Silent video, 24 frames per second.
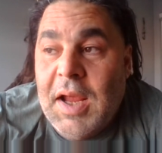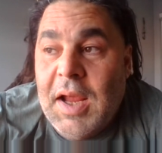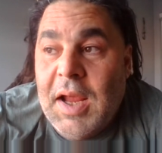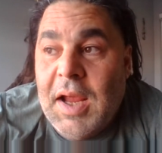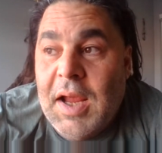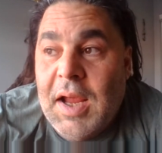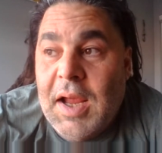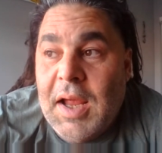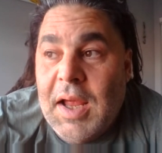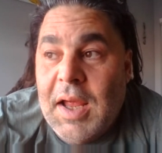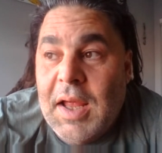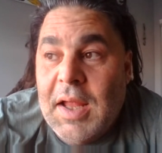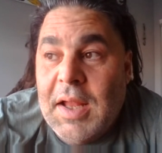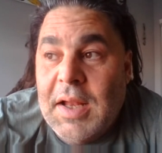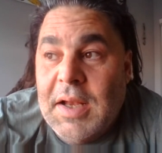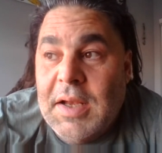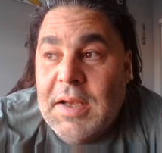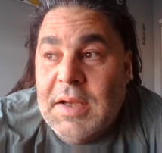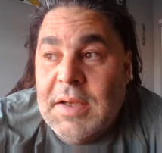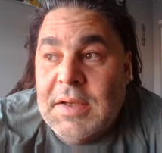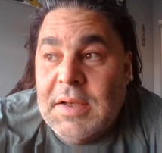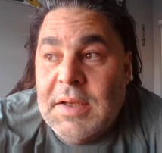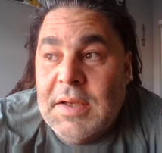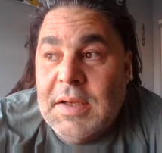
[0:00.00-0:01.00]

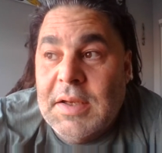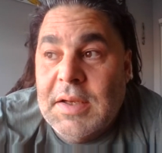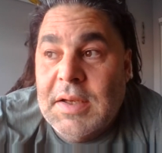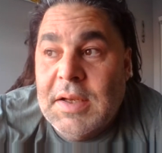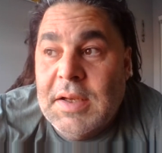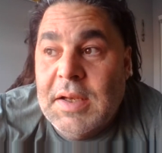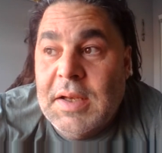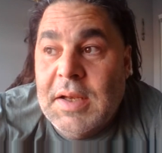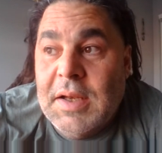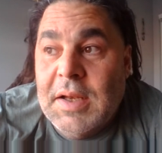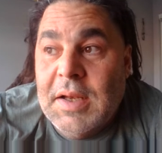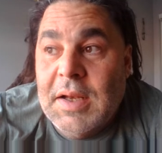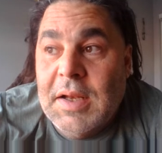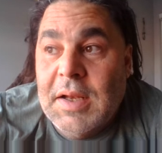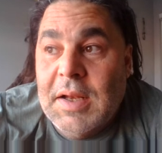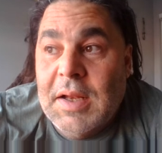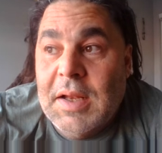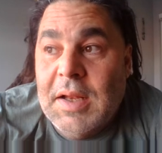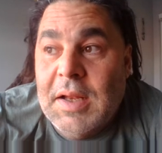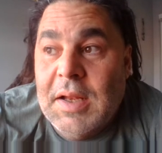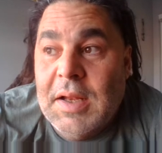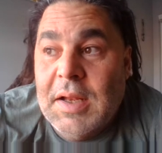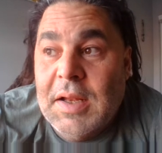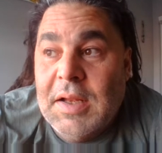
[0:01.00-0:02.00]
And
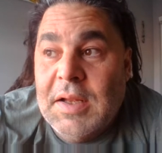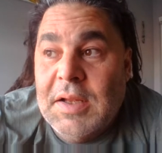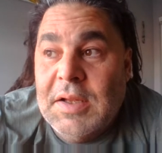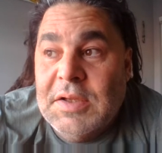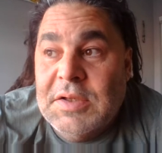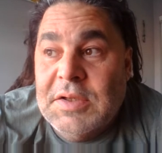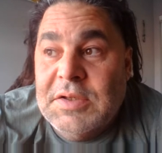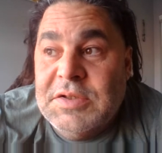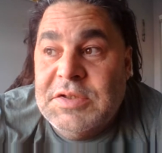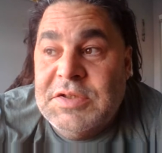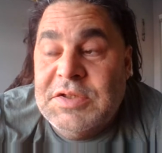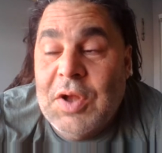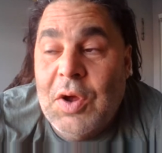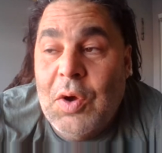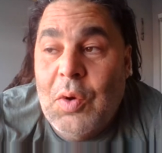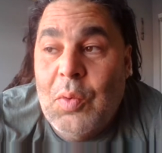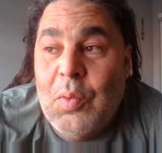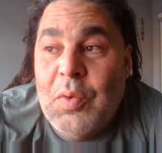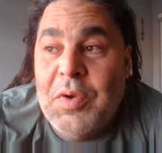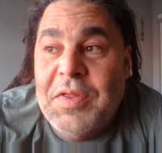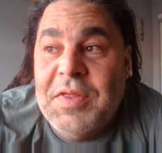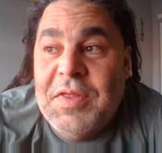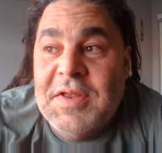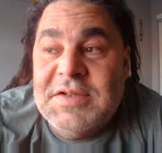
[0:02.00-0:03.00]
so
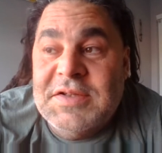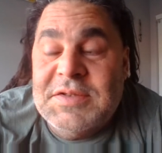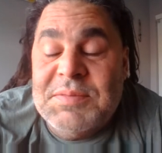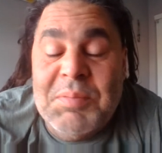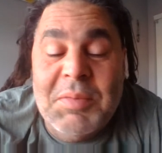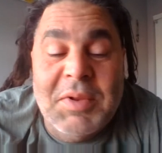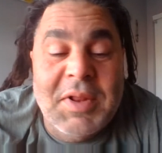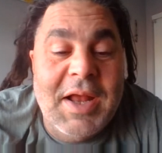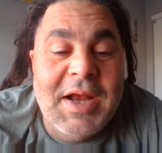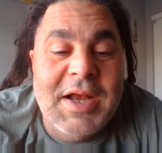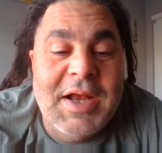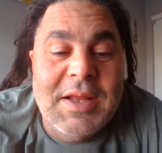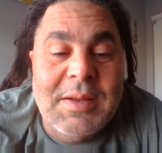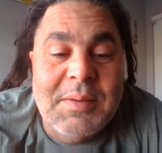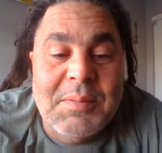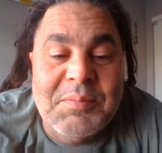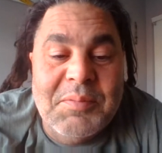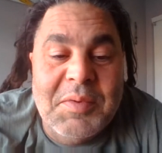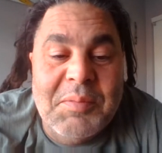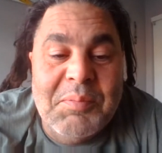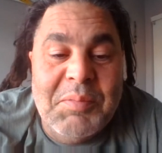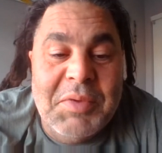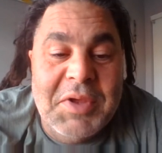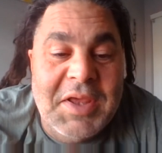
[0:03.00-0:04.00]
when this
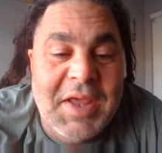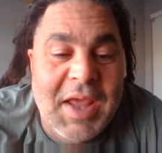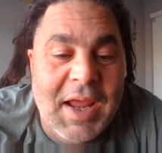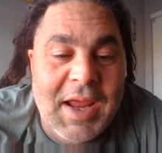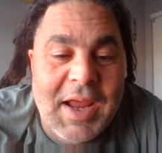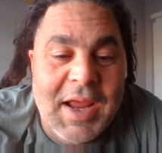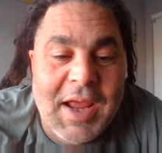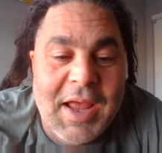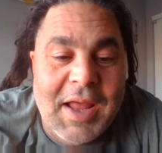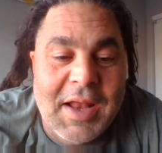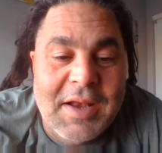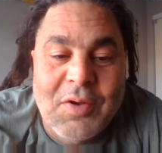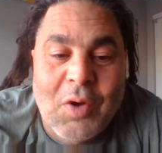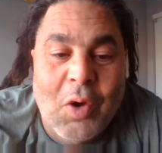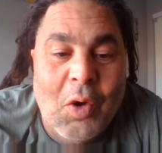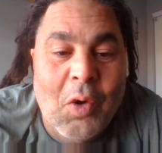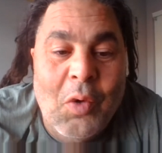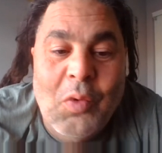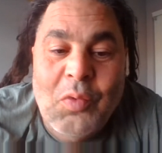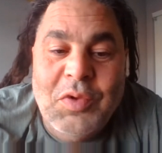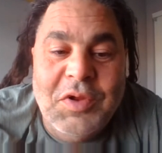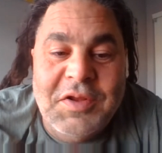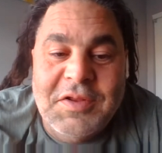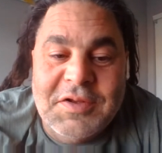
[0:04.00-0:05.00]
millennium began,
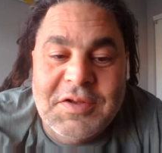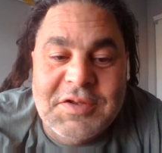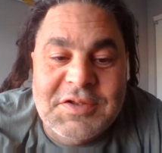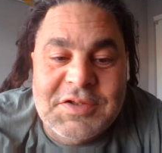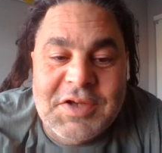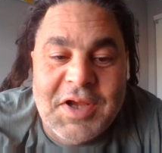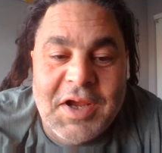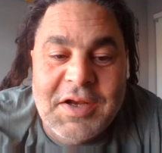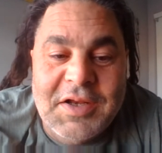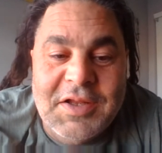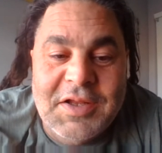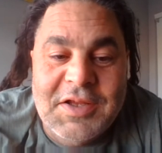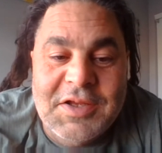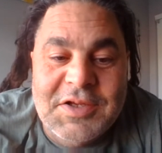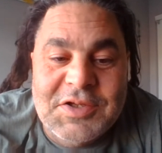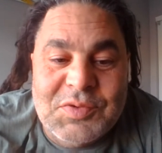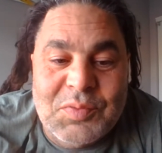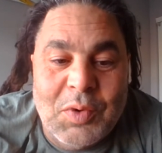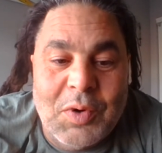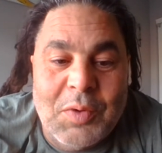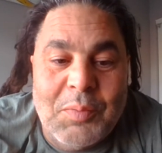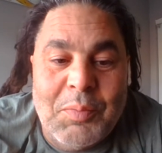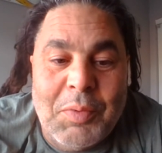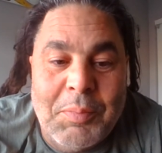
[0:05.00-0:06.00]
only the
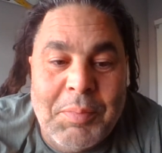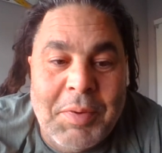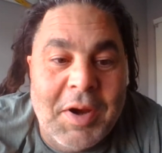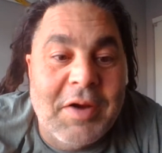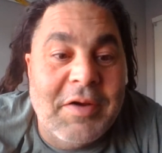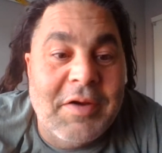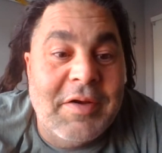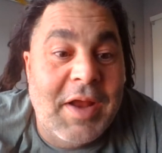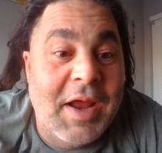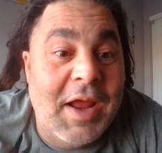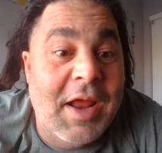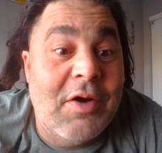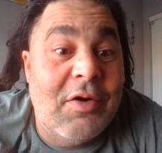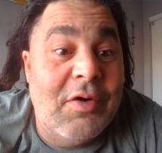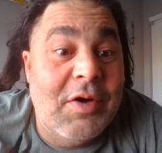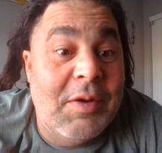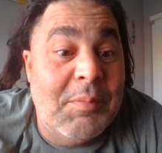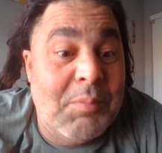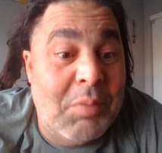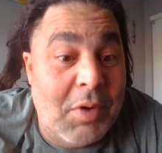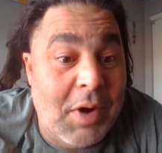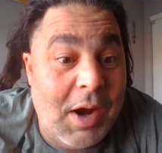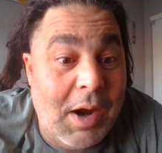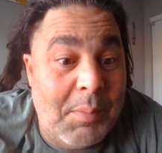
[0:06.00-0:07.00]
Chinese were prepared to enter
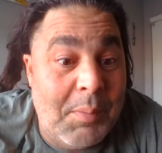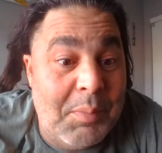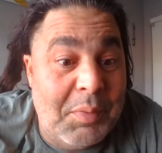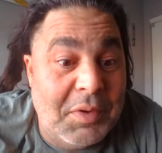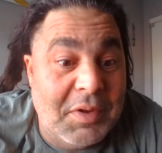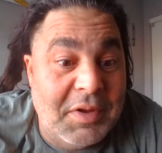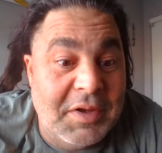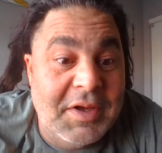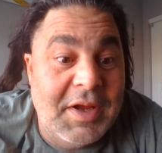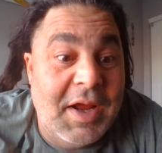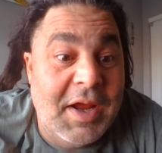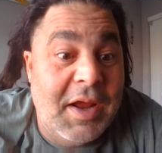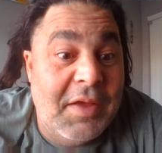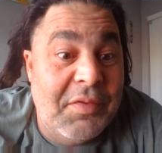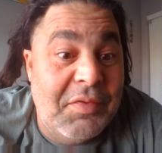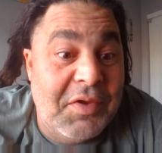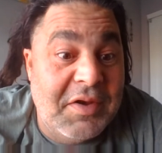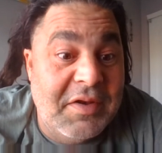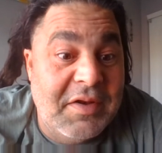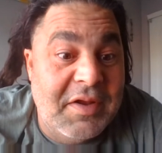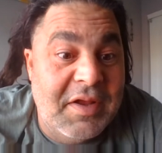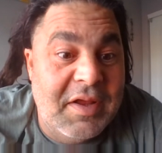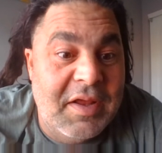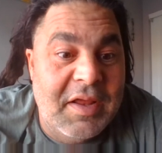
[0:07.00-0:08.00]
it properly, and
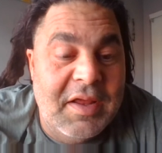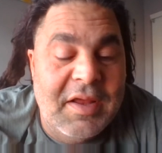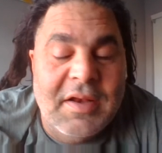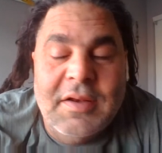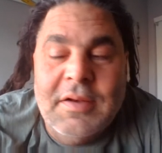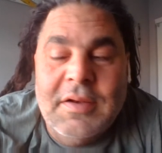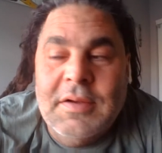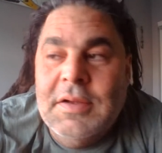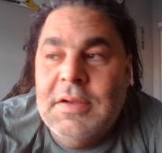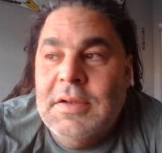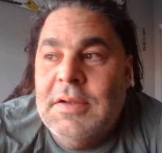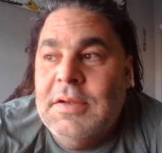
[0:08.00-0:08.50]
they did.